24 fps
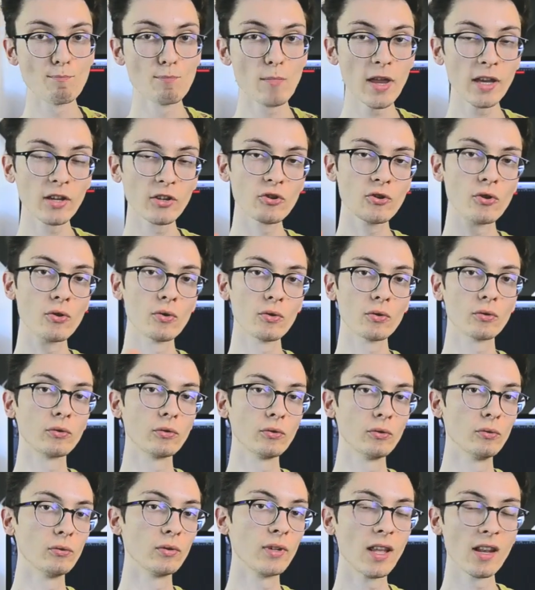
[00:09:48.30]
Make sure
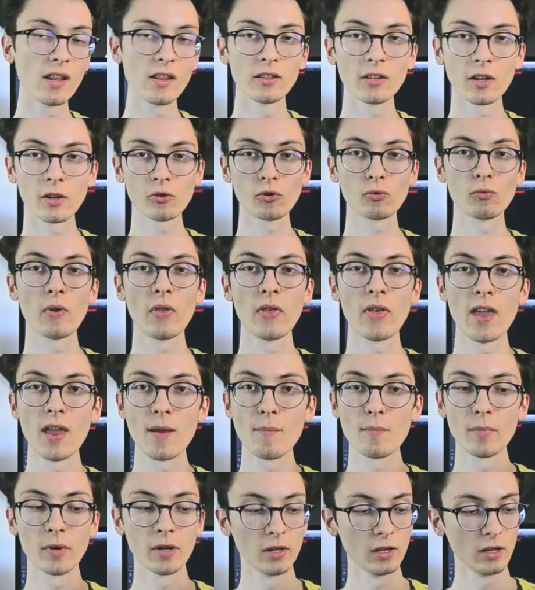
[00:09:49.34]
to get in touch with
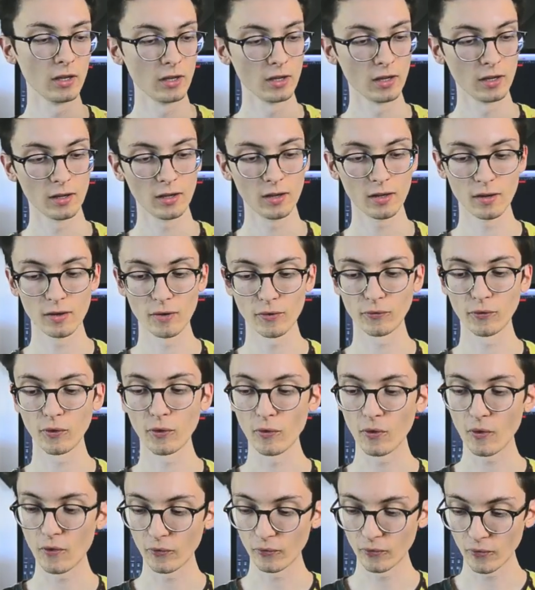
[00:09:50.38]
him
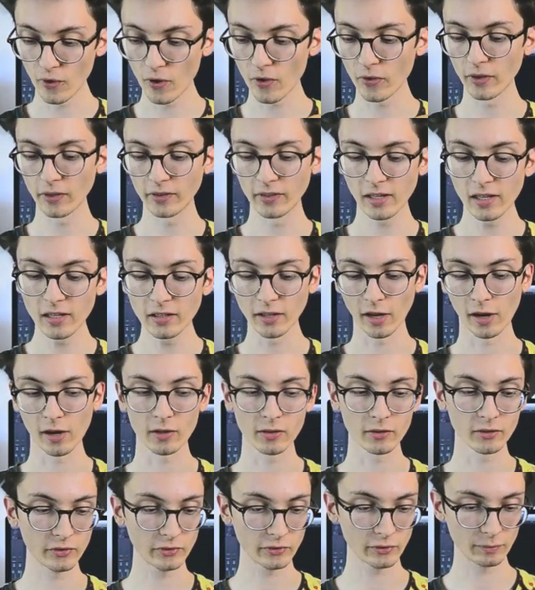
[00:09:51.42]
for further
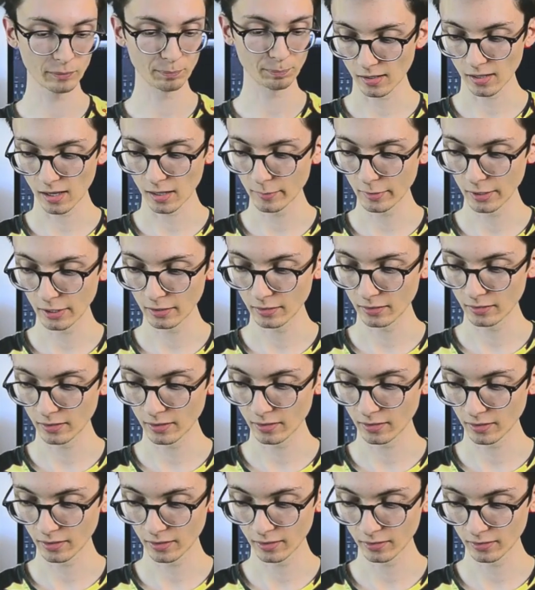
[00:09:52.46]
details. I mean,
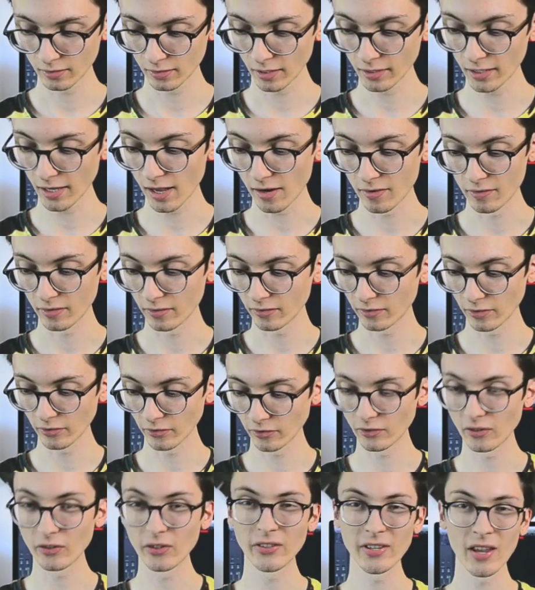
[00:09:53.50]
again, this
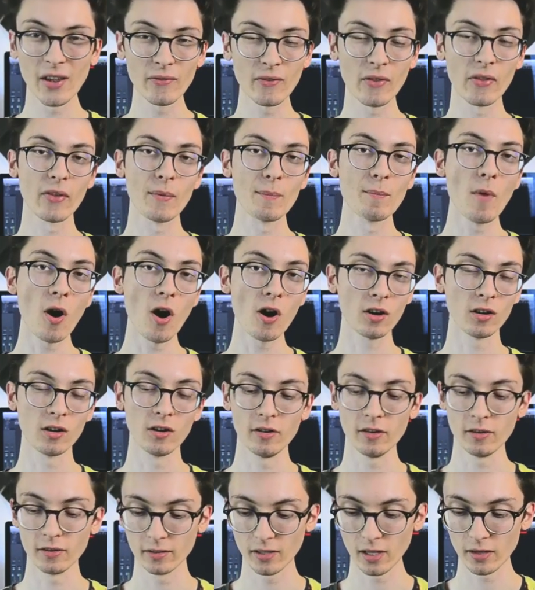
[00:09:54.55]
is the 7th
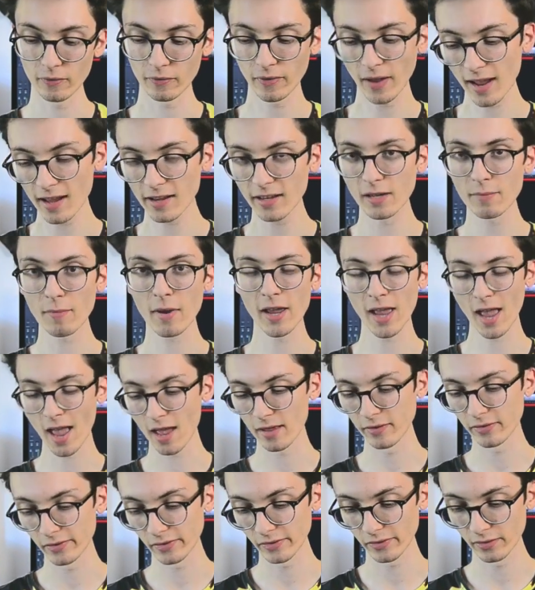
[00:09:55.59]
Markline that I've held in my
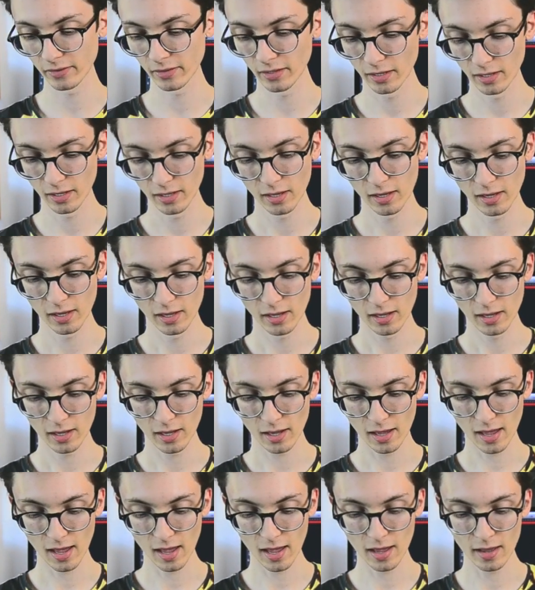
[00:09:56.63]
hands,
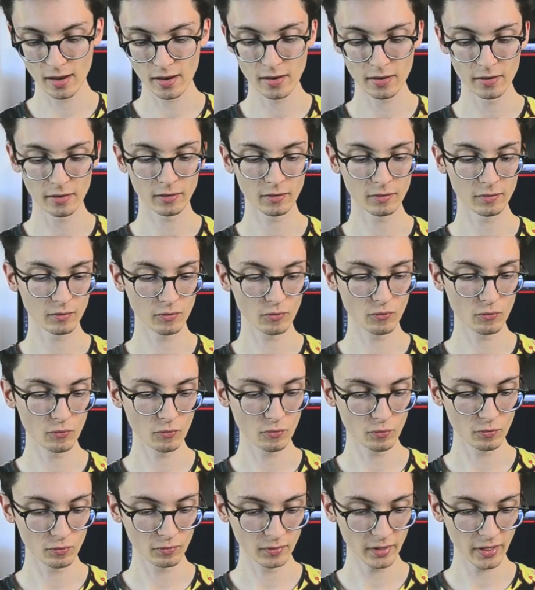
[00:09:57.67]
and
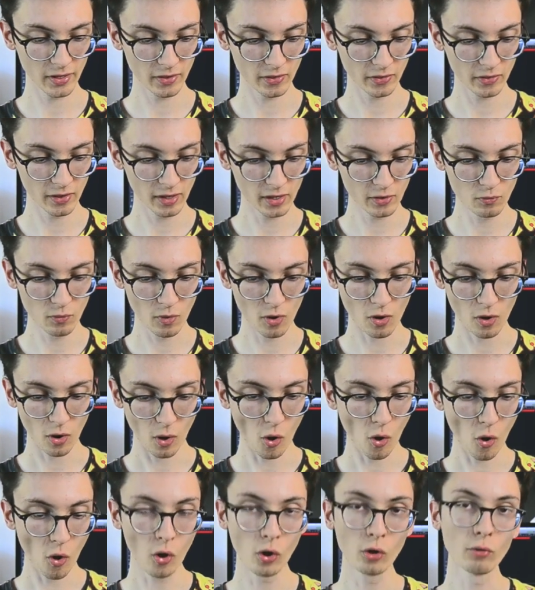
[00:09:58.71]
they were
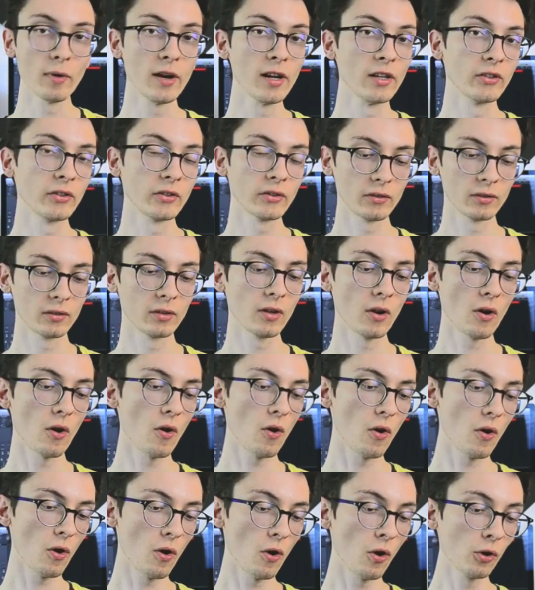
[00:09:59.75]
always
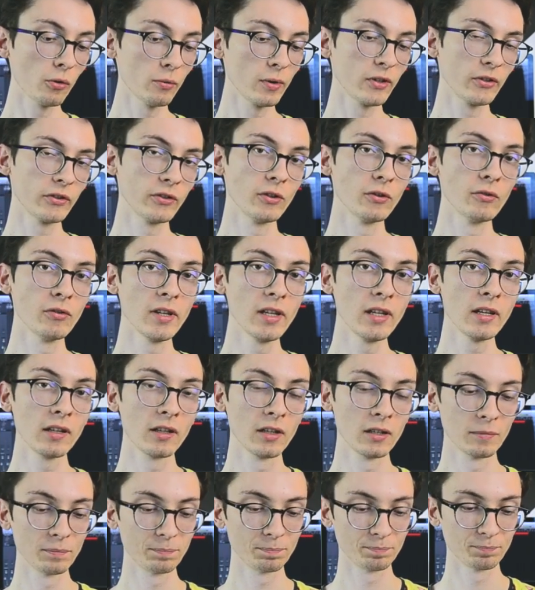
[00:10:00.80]

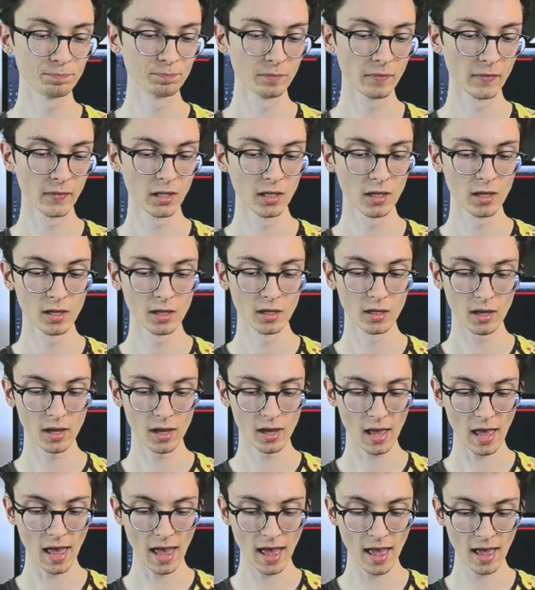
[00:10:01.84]
unique
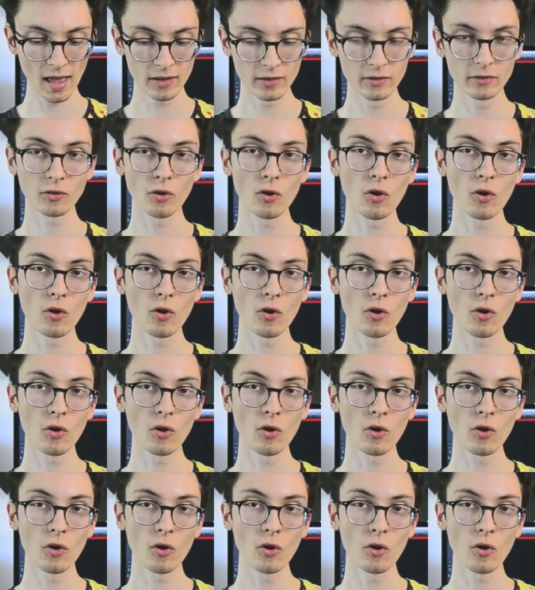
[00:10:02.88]
and